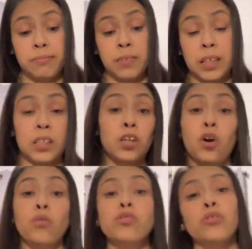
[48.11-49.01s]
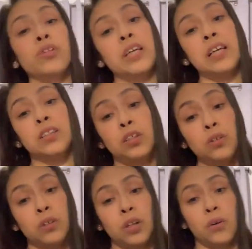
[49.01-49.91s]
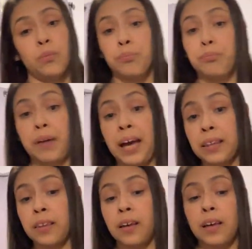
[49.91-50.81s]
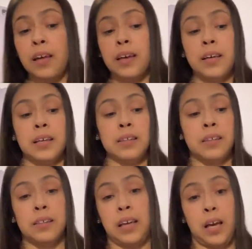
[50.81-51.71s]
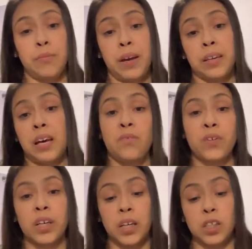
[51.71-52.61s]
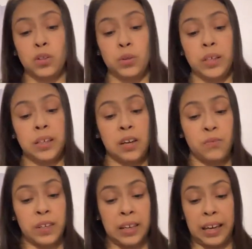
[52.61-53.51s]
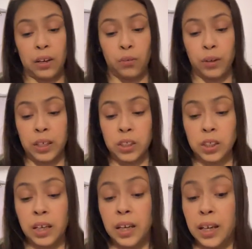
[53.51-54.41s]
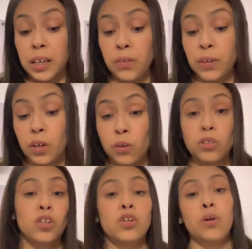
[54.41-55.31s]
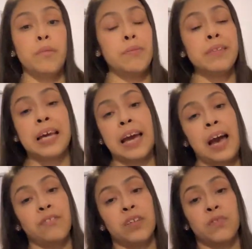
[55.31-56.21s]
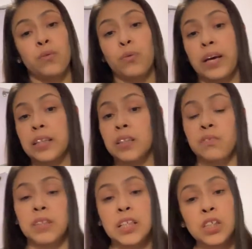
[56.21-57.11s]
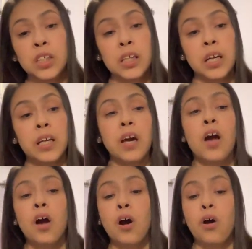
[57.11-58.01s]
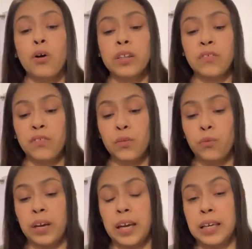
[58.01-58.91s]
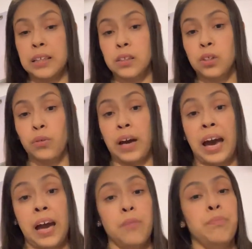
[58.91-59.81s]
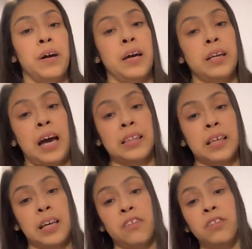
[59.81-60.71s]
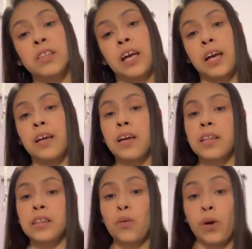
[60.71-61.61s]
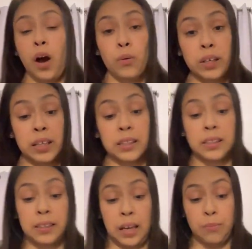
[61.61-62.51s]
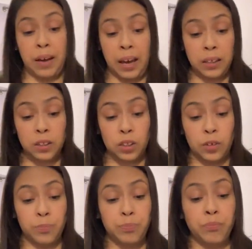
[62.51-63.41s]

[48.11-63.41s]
it's a cultural thing too. Math is the same in every country, in every language, in every culture. Maybe they have different ways of teaching it or different ways to add, but at the end of the day, they will always get the same answer.